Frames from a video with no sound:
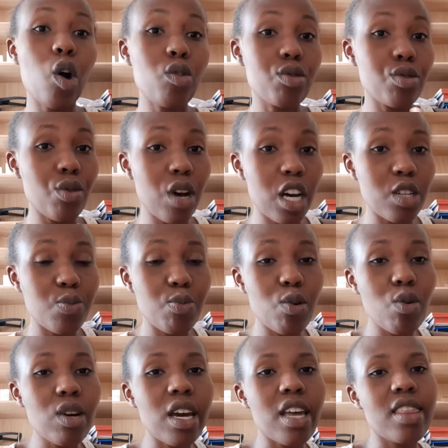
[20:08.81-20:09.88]
I was so
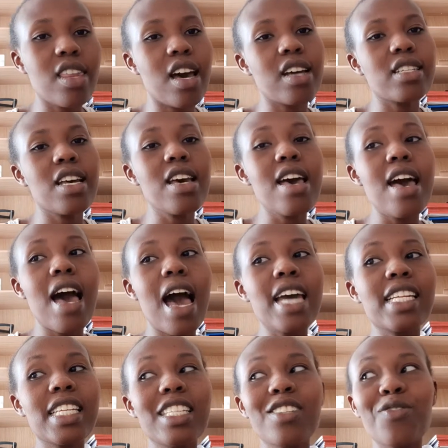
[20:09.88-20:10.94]
heartbroken that I
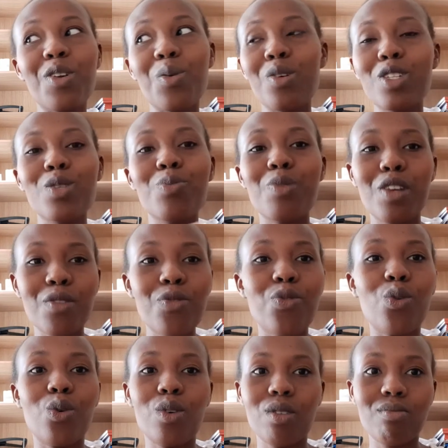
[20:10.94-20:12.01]
didn't even want to bake
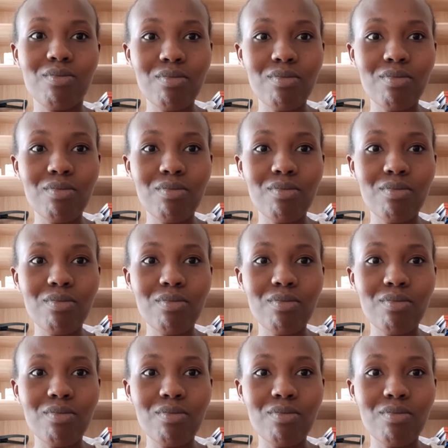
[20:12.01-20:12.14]
for